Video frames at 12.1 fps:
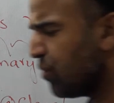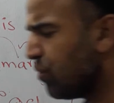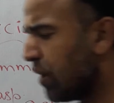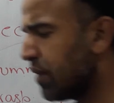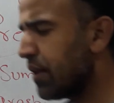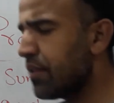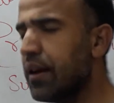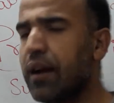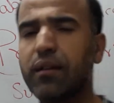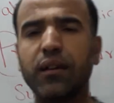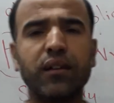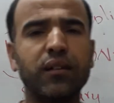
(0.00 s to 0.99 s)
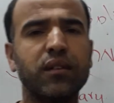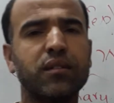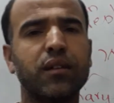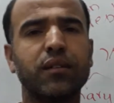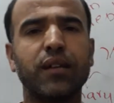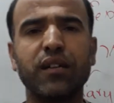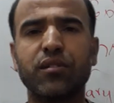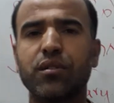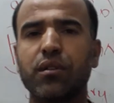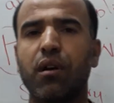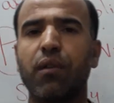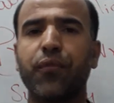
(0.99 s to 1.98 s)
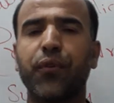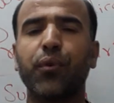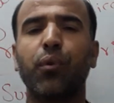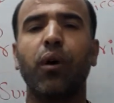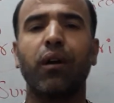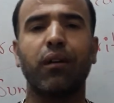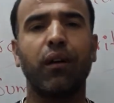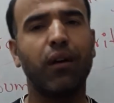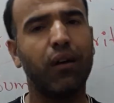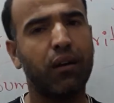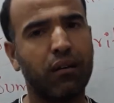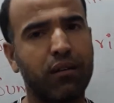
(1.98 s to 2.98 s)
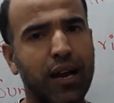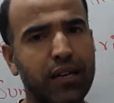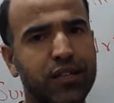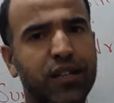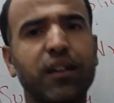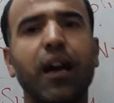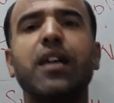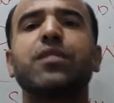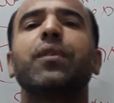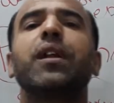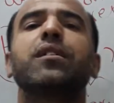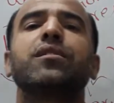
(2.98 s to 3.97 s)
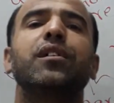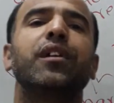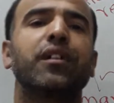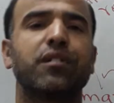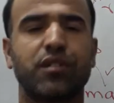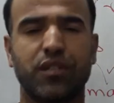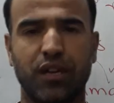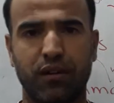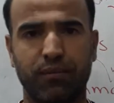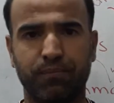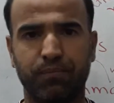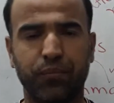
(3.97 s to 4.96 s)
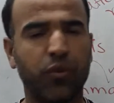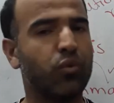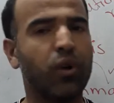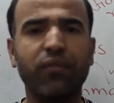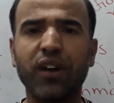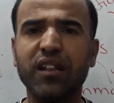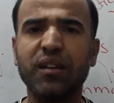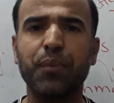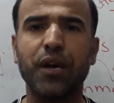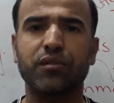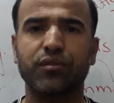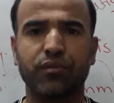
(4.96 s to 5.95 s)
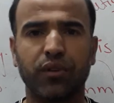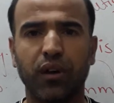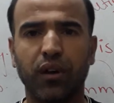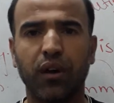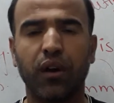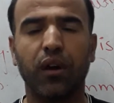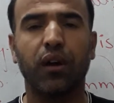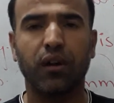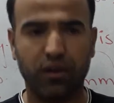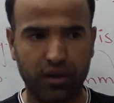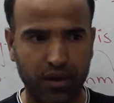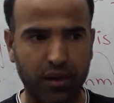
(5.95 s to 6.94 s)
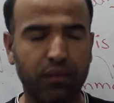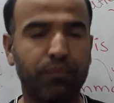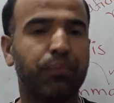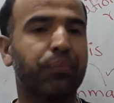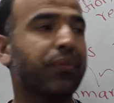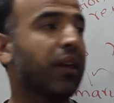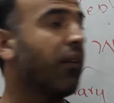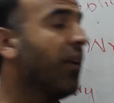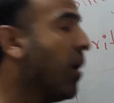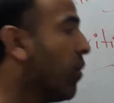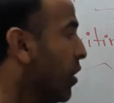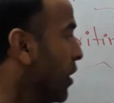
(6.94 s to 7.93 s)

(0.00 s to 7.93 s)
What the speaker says: you earlier, that it is the test of your writing as well as reading skill. You have read the passage, clear. Now